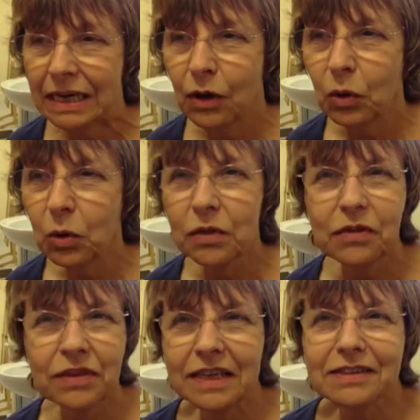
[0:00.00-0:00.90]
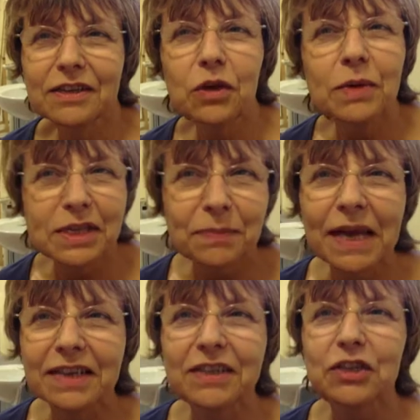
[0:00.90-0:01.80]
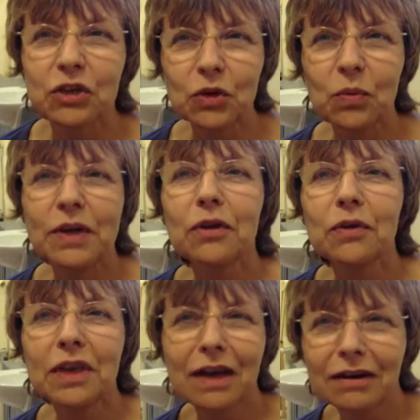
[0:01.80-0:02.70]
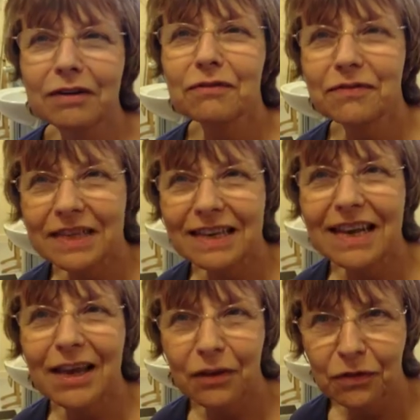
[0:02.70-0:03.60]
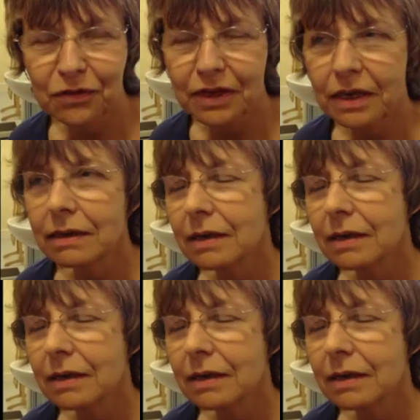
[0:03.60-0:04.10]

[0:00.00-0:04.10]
all the things that you expect to do when you're young and fit and healthy.